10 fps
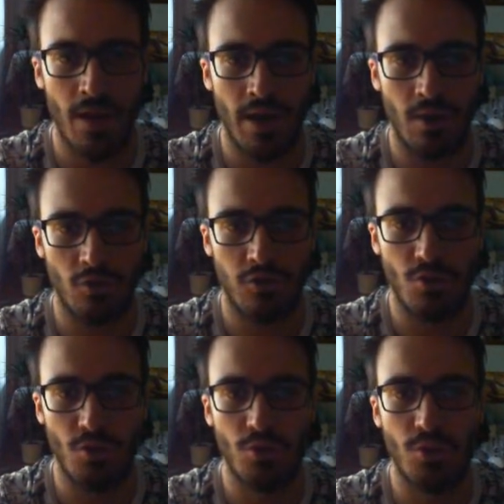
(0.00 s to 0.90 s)
and also you
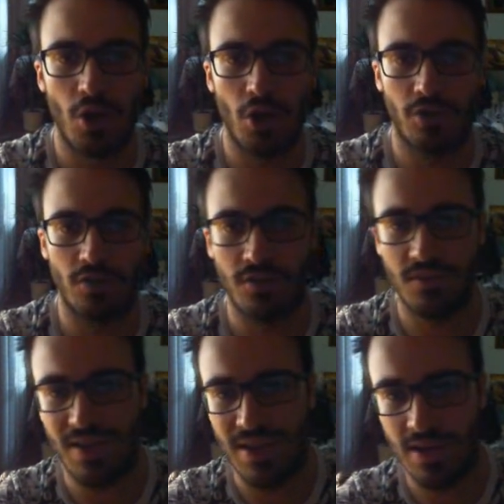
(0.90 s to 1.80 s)
do not
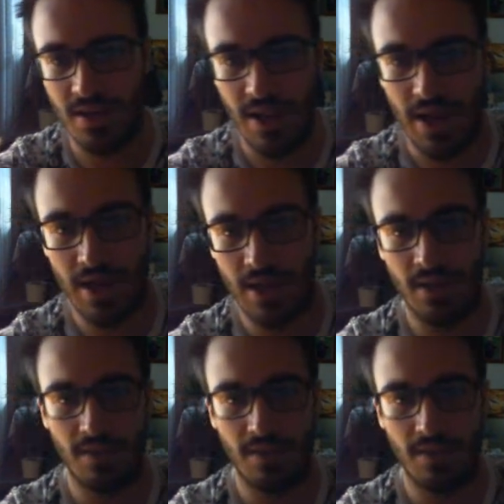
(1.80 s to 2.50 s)
take any